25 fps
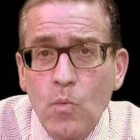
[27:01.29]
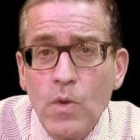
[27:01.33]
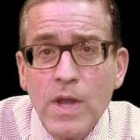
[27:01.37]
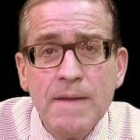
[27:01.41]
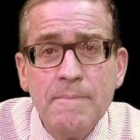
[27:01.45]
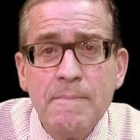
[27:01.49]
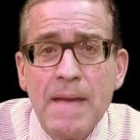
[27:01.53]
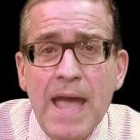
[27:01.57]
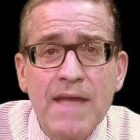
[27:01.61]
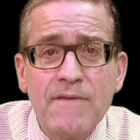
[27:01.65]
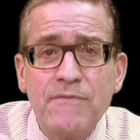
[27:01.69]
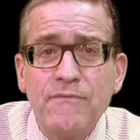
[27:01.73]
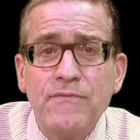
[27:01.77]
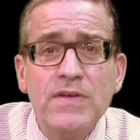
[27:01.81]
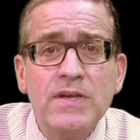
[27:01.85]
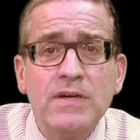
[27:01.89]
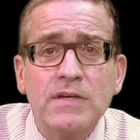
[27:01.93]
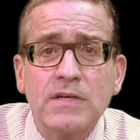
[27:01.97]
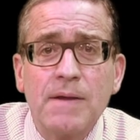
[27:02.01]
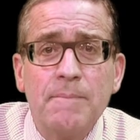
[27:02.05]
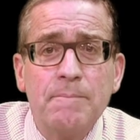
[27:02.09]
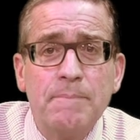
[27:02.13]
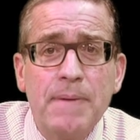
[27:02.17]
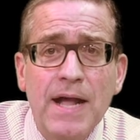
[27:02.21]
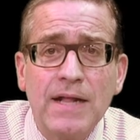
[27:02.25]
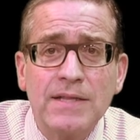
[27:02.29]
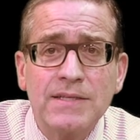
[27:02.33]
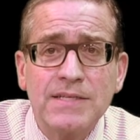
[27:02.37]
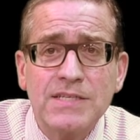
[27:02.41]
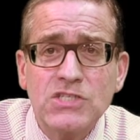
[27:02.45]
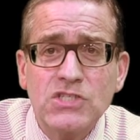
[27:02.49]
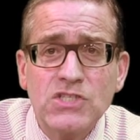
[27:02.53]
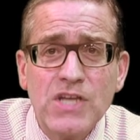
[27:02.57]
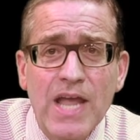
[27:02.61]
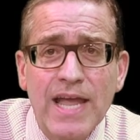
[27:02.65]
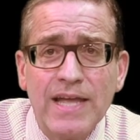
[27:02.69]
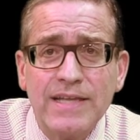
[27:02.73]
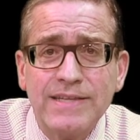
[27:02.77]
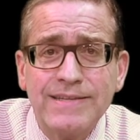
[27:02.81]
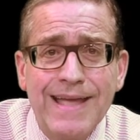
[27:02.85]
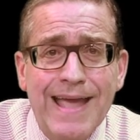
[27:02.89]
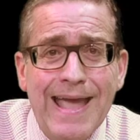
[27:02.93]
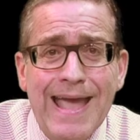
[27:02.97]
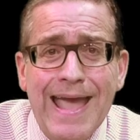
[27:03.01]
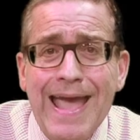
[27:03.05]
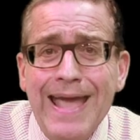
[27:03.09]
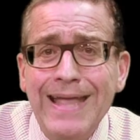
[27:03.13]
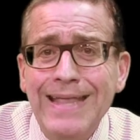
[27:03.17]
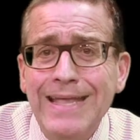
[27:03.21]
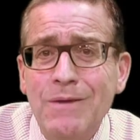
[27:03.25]
we may feel compelled to say it to
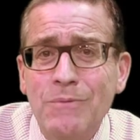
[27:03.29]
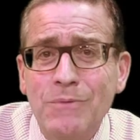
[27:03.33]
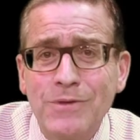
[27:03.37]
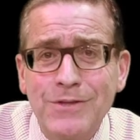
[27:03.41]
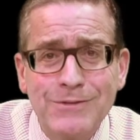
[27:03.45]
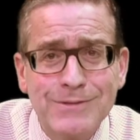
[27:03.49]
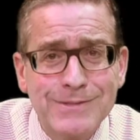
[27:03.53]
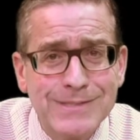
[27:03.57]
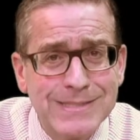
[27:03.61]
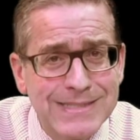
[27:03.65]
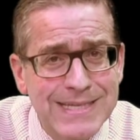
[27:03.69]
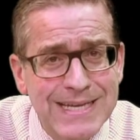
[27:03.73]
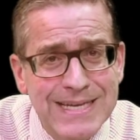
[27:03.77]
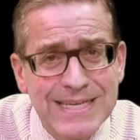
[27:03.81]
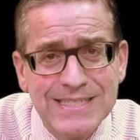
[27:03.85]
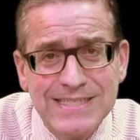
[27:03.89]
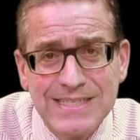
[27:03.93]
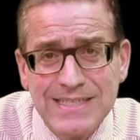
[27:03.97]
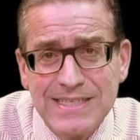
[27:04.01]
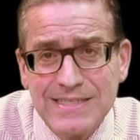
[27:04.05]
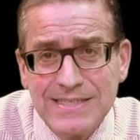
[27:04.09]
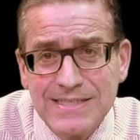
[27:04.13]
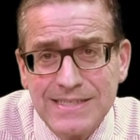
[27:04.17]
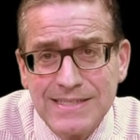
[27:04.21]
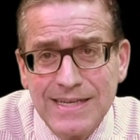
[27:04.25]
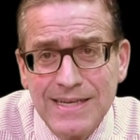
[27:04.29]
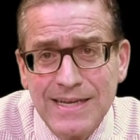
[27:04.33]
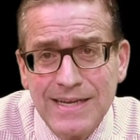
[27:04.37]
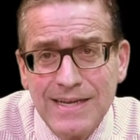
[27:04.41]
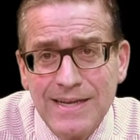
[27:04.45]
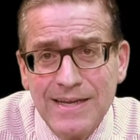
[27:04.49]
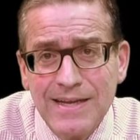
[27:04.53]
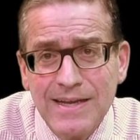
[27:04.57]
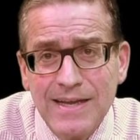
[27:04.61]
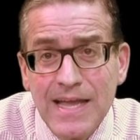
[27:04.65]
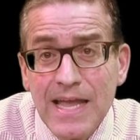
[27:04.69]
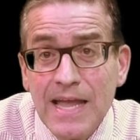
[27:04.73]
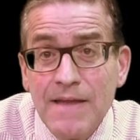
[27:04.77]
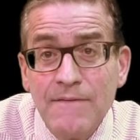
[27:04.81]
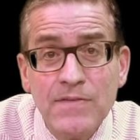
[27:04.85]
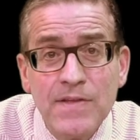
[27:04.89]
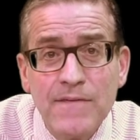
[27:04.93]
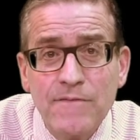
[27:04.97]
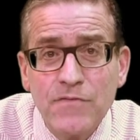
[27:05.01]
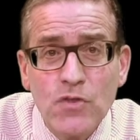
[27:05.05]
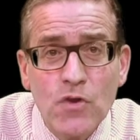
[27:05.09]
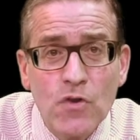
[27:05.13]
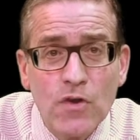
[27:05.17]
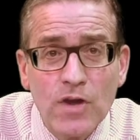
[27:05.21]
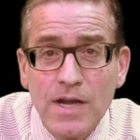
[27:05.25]
anyone who sneezes, even
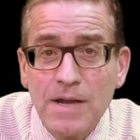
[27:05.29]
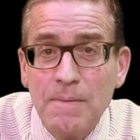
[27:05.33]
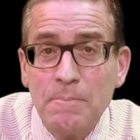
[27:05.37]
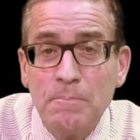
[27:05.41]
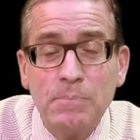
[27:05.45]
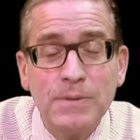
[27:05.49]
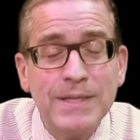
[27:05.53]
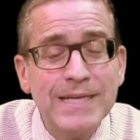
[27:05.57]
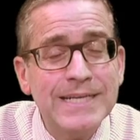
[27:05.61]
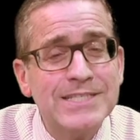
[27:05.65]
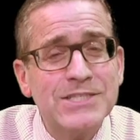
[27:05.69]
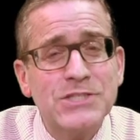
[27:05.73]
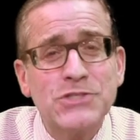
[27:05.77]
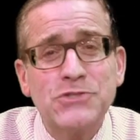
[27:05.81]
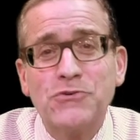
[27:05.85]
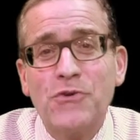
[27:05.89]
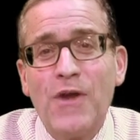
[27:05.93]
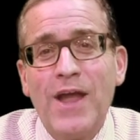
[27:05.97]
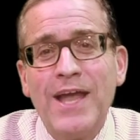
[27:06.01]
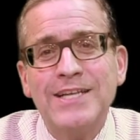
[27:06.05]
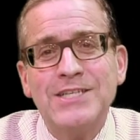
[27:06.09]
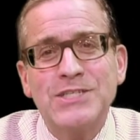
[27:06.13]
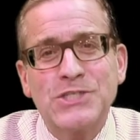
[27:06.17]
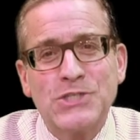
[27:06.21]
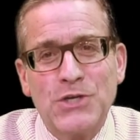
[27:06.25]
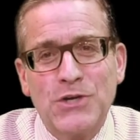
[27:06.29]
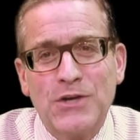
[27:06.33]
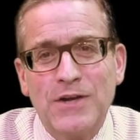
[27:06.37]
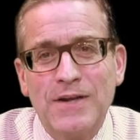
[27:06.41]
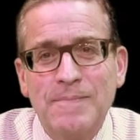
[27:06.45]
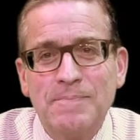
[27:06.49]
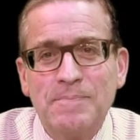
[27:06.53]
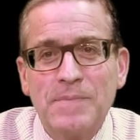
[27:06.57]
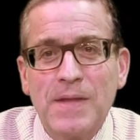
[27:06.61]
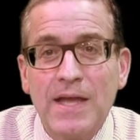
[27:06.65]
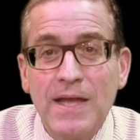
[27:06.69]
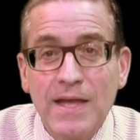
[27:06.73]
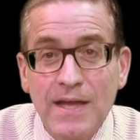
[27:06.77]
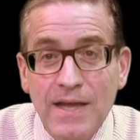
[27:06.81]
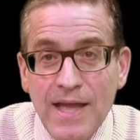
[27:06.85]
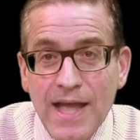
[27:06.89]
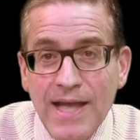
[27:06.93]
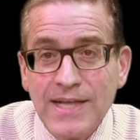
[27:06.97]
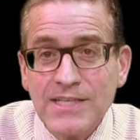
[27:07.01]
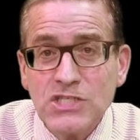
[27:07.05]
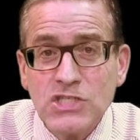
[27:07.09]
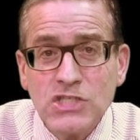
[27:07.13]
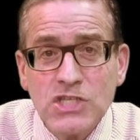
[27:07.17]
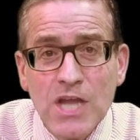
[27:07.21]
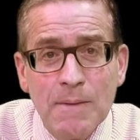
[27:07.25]
if they're a complete stranger,
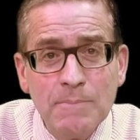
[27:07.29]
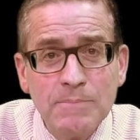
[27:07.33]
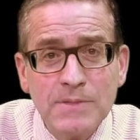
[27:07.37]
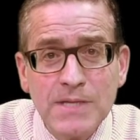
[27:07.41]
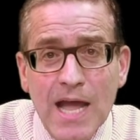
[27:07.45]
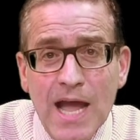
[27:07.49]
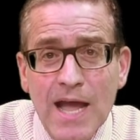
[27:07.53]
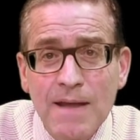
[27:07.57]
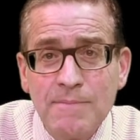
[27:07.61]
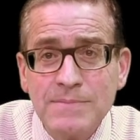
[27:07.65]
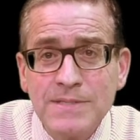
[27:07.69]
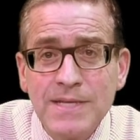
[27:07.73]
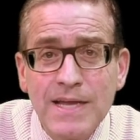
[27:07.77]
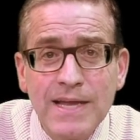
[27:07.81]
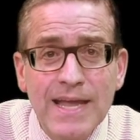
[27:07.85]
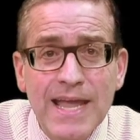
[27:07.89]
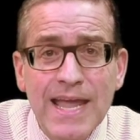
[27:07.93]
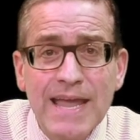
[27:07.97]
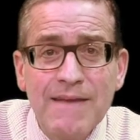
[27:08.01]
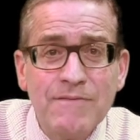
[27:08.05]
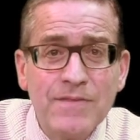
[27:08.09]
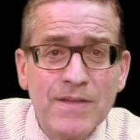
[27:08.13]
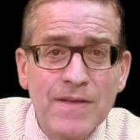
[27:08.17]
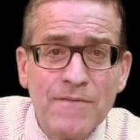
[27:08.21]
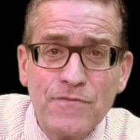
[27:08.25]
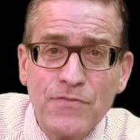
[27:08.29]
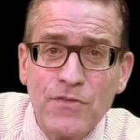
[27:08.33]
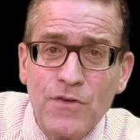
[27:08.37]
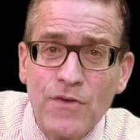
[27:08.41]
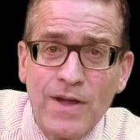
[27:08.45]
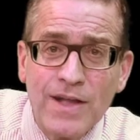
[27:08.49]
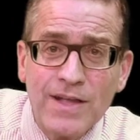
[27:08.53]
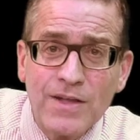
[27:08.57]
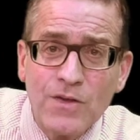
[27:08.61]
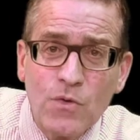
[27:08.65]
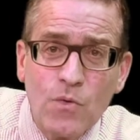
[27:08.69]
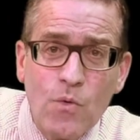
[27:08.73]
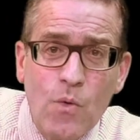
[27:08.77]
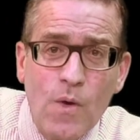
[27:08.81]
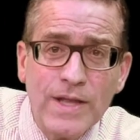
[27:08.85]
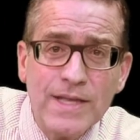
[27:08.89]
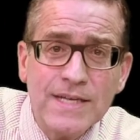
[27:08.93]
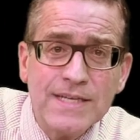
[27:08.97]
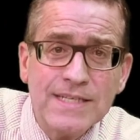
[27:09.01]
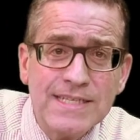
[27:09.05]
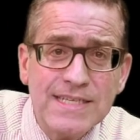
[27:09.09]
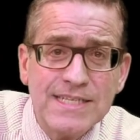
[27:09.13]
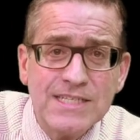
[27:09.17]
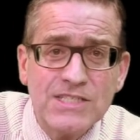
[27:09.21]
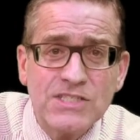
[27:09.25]
and sometimes even if they're at quite
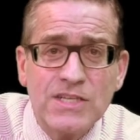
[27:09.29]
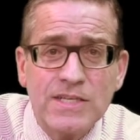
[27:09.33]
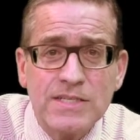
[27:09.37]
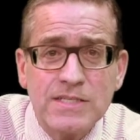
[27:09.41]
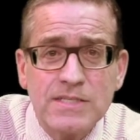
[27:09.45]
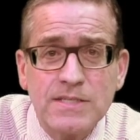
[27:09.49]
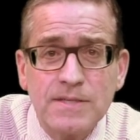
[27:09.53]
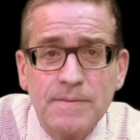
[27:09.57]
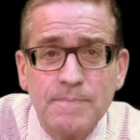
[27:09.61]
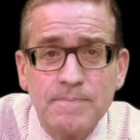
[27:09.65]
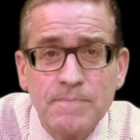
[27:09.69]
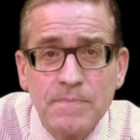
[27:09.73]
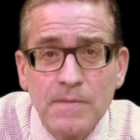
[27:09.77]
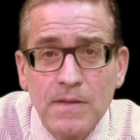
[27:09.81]
a distance.